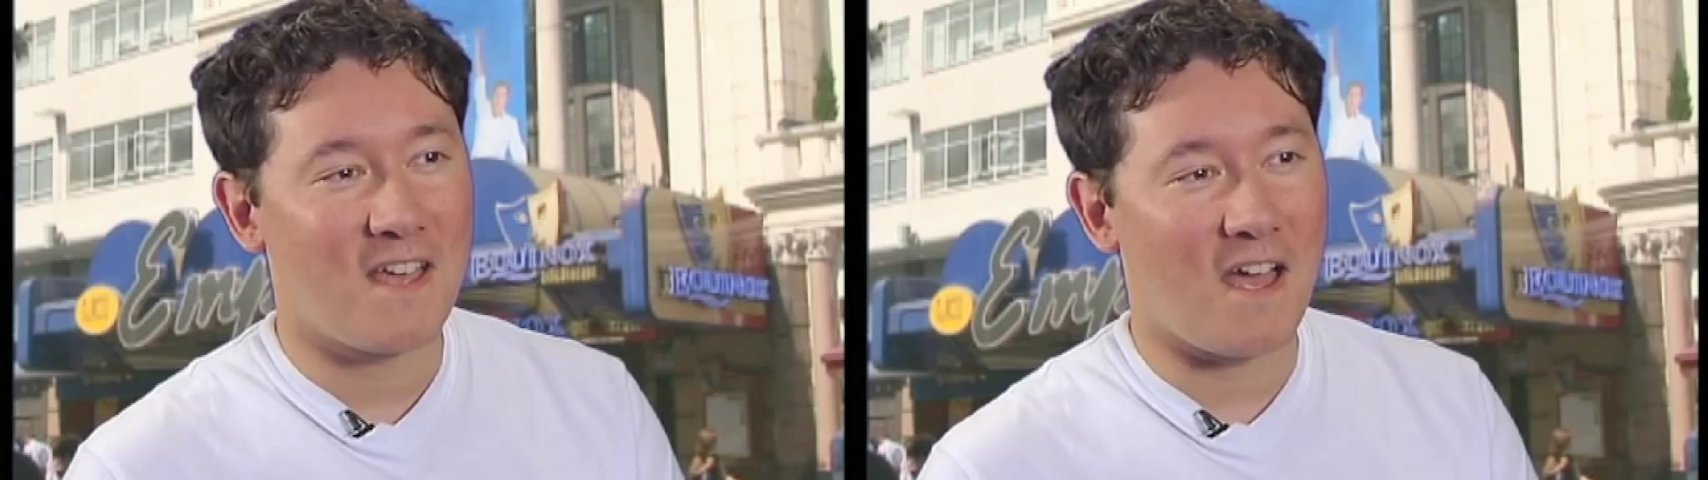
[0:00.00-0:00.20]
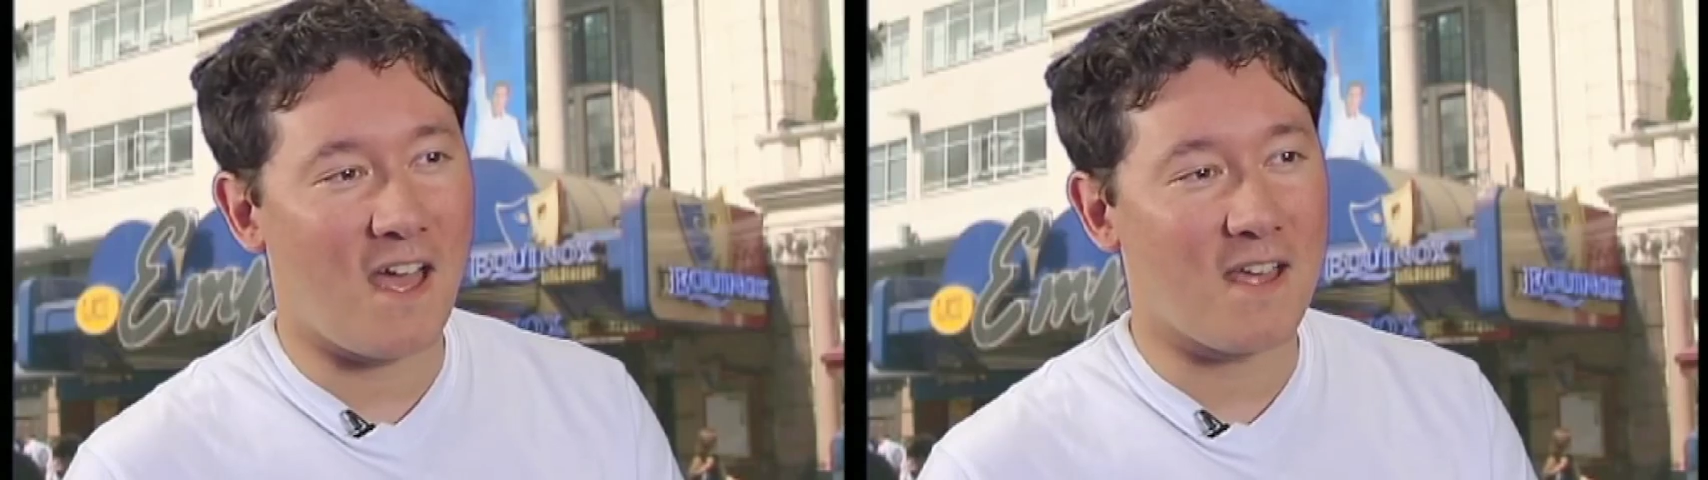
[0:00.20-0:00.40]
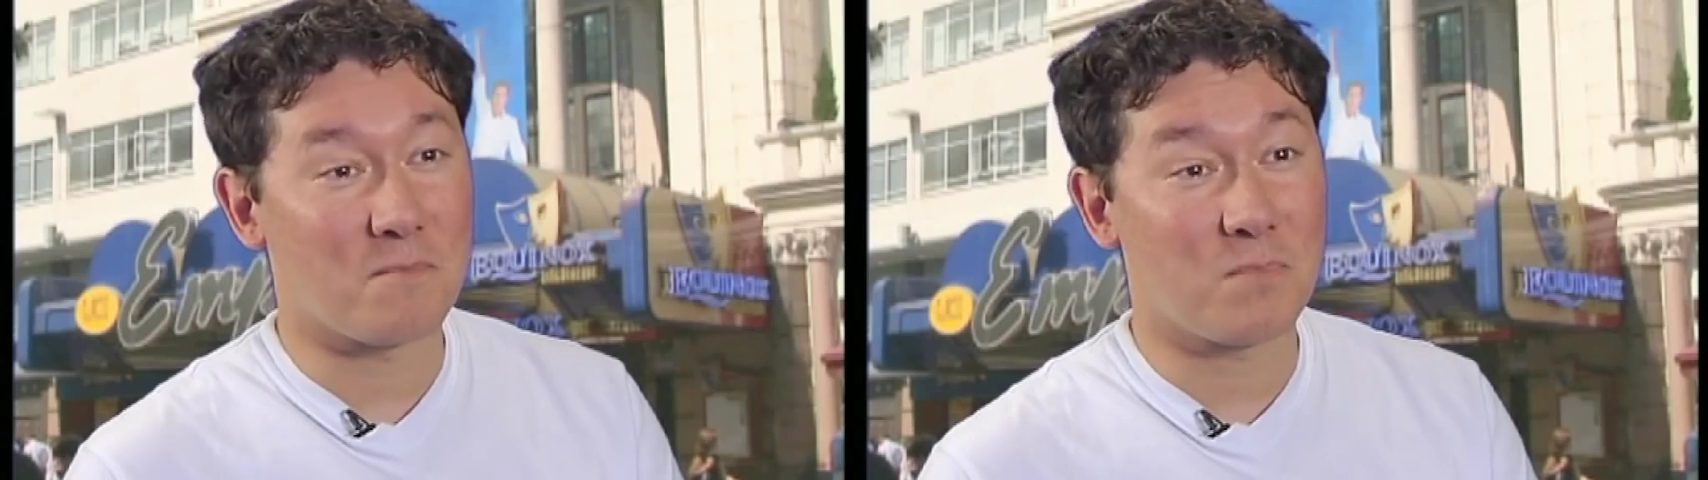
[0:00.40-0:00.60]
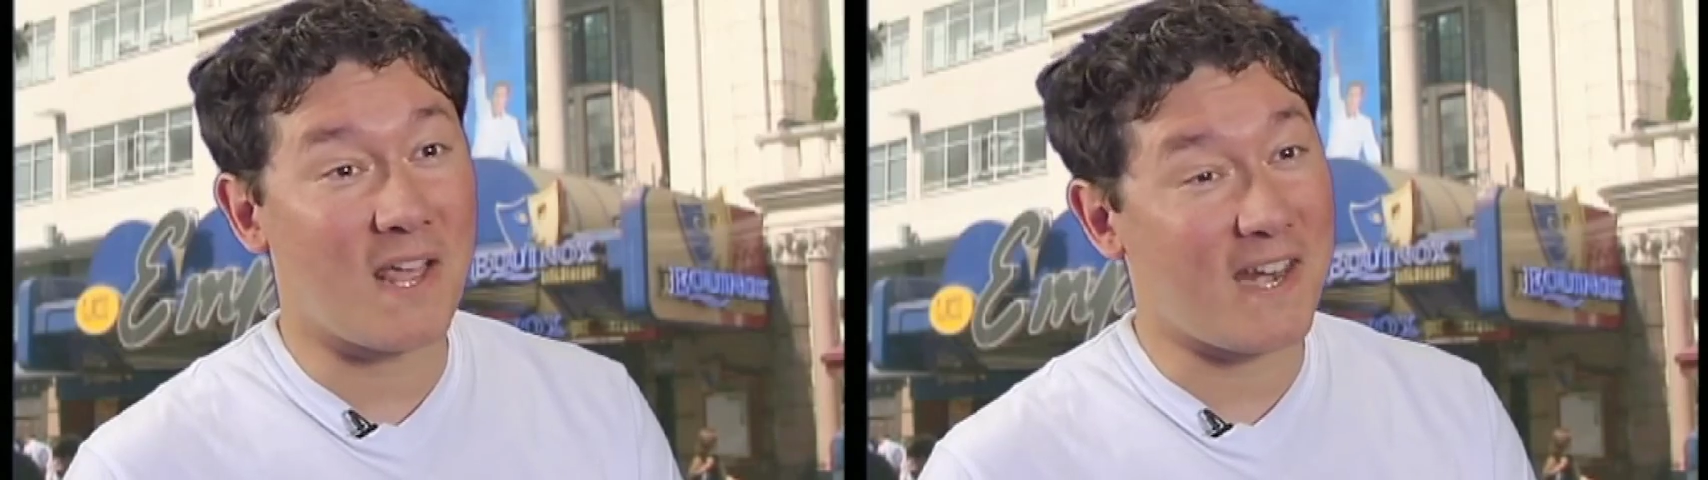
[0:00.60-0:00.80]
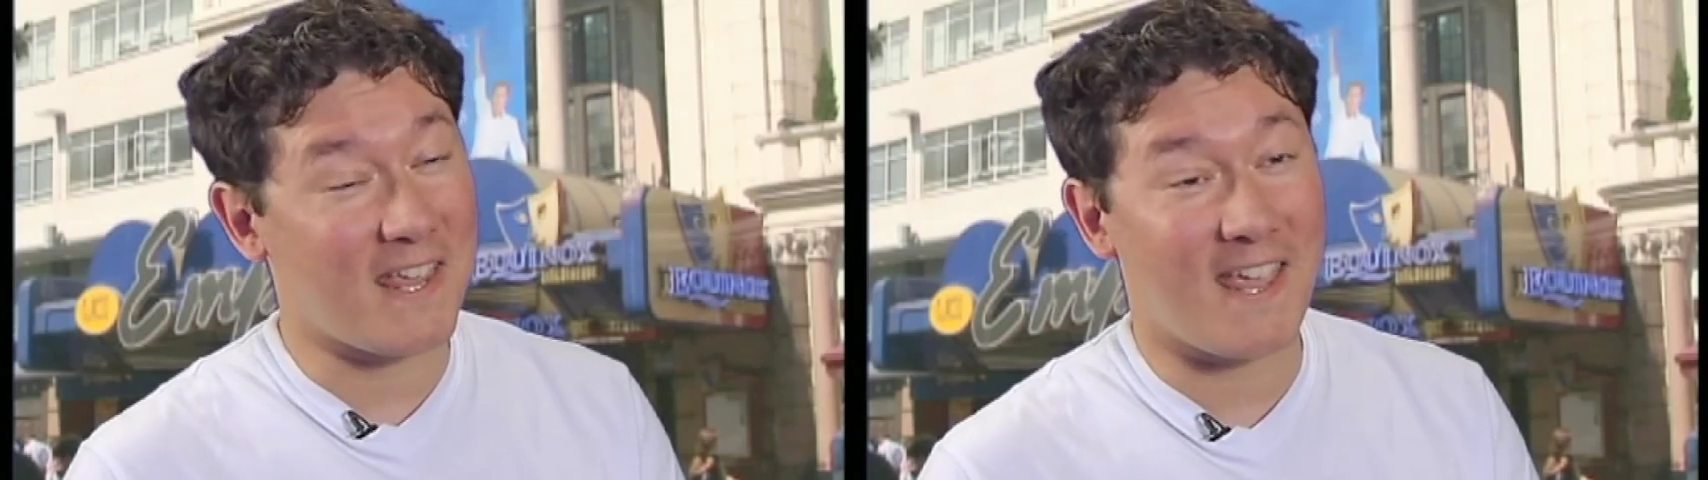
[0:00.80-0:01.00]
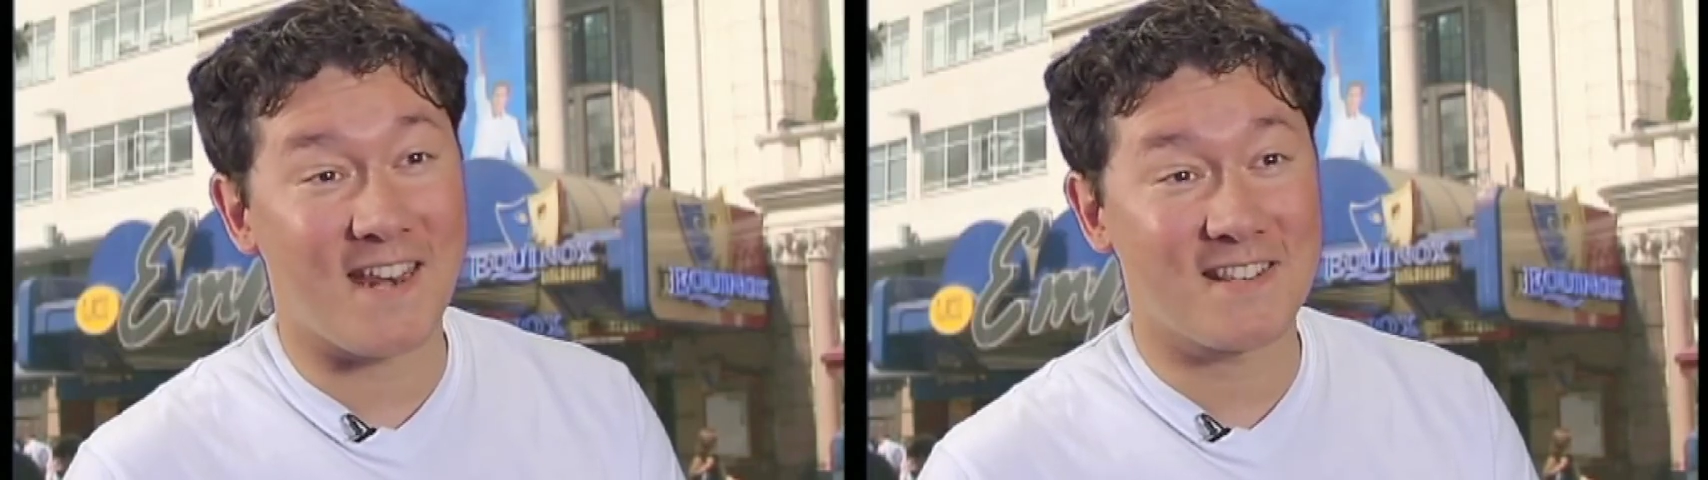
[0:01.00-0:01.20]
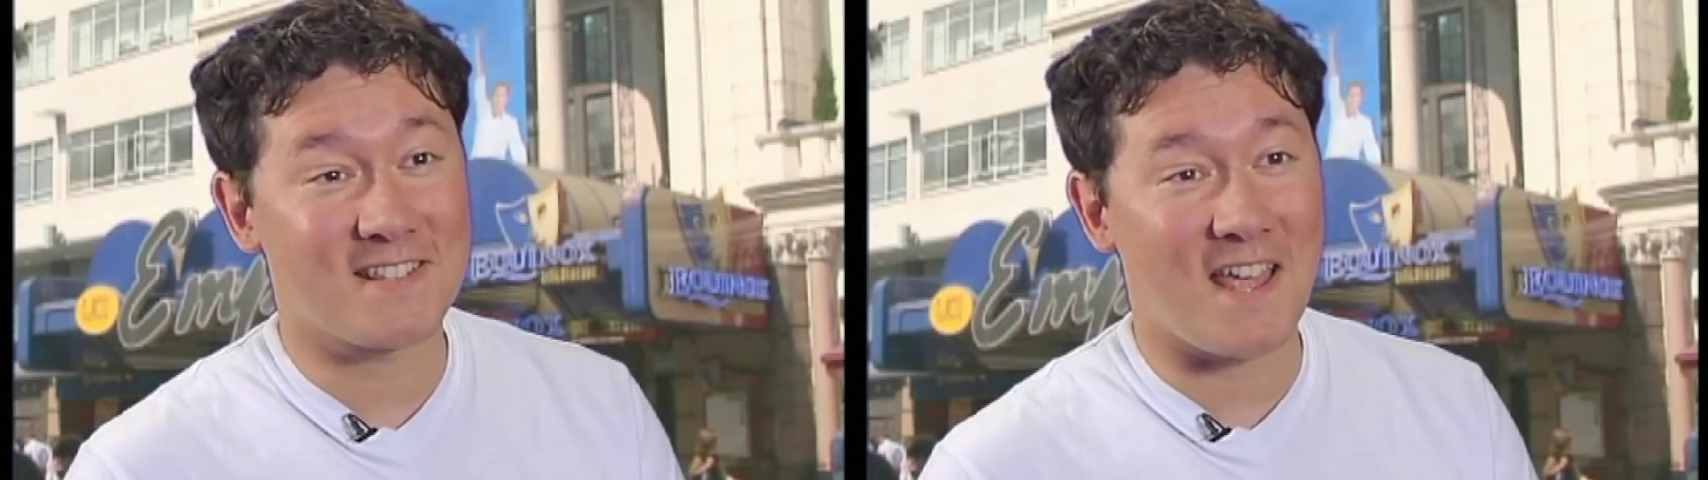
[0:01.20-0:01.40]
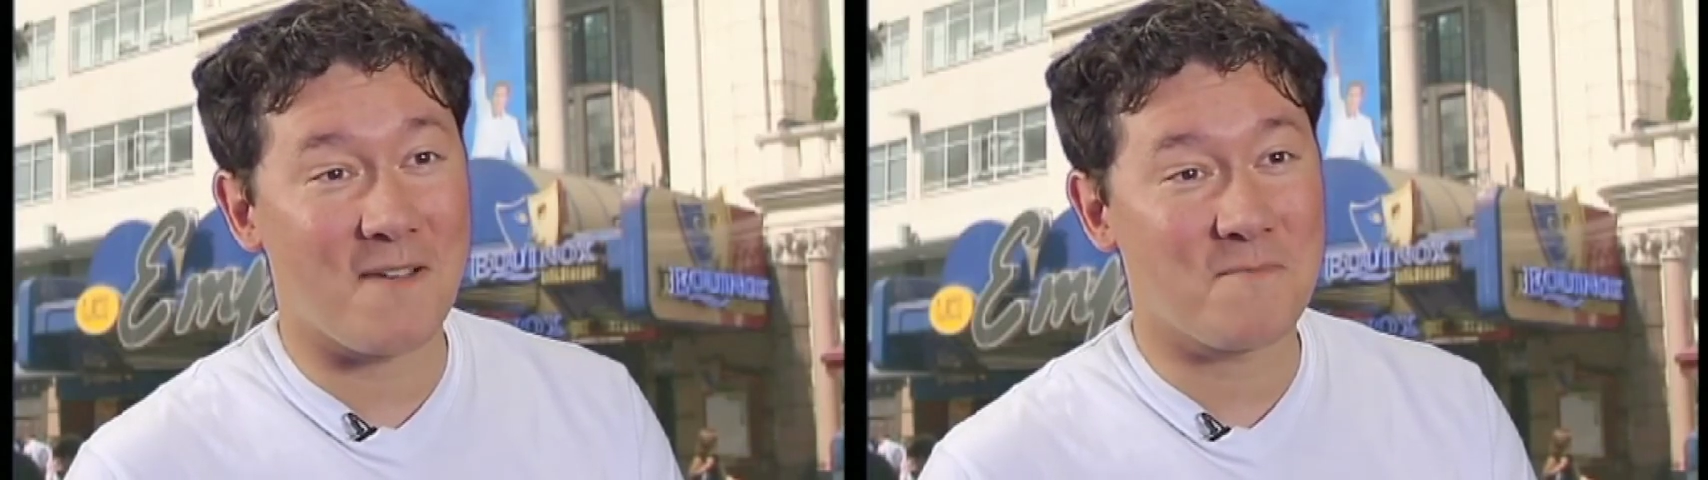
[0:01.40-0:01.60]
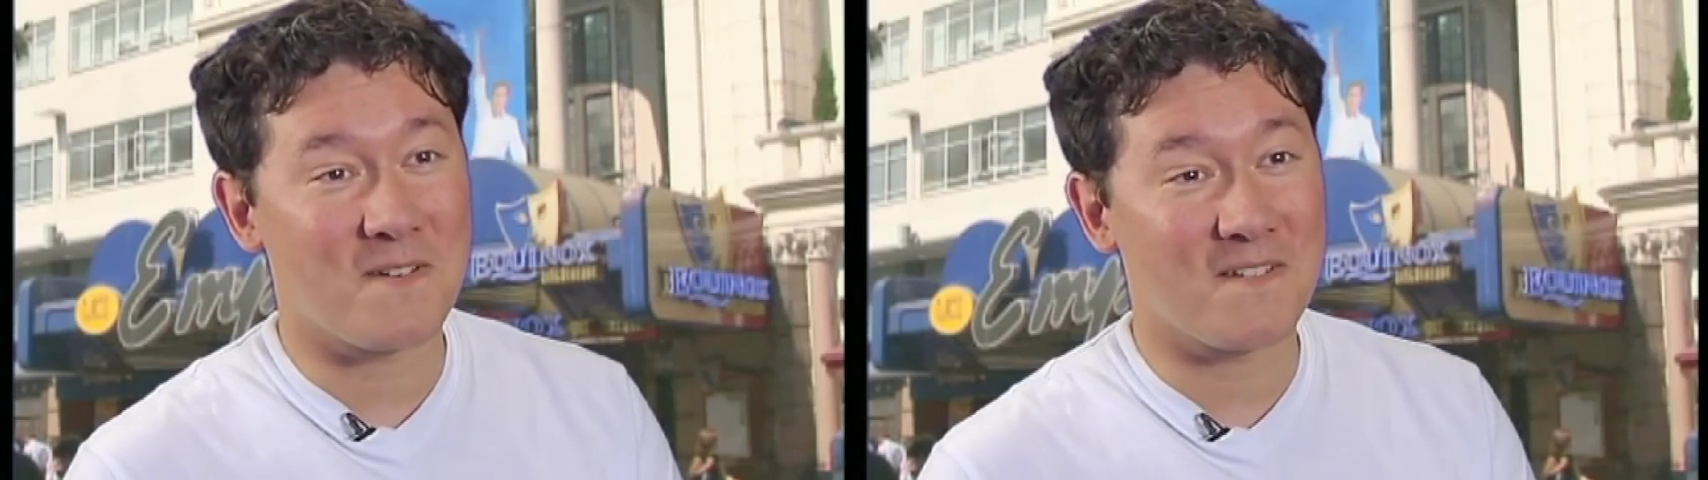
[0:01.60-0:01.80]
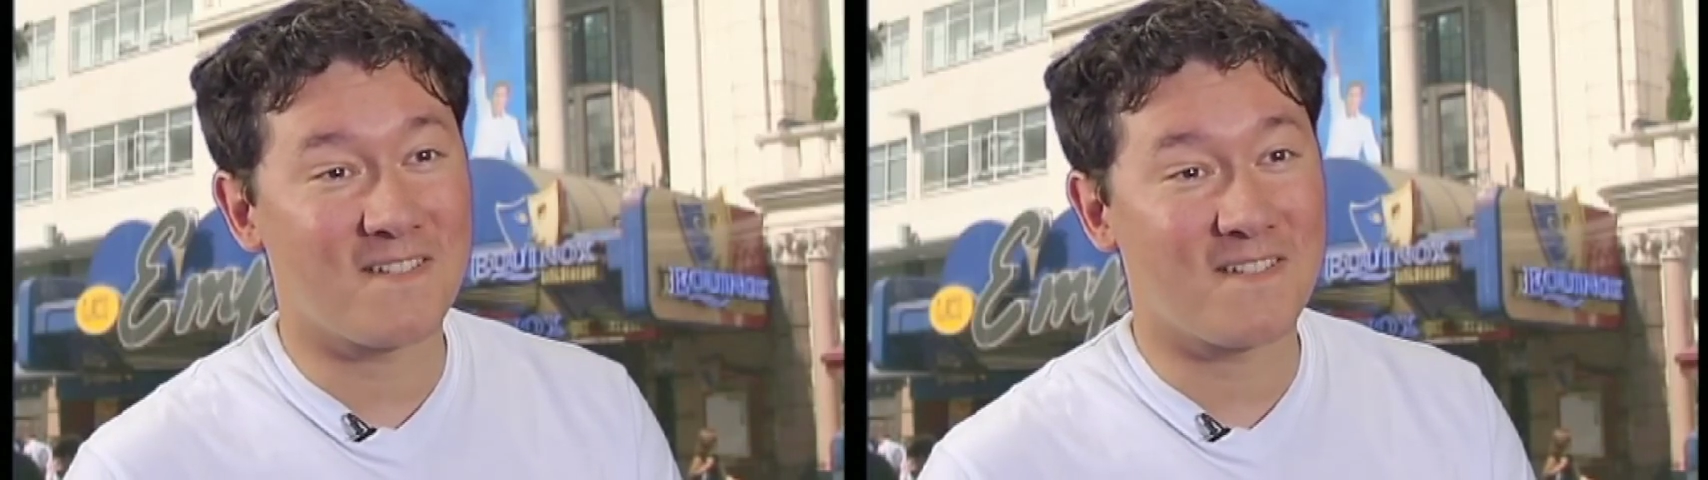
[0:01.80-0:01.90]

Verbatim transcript: and play it again, Sam.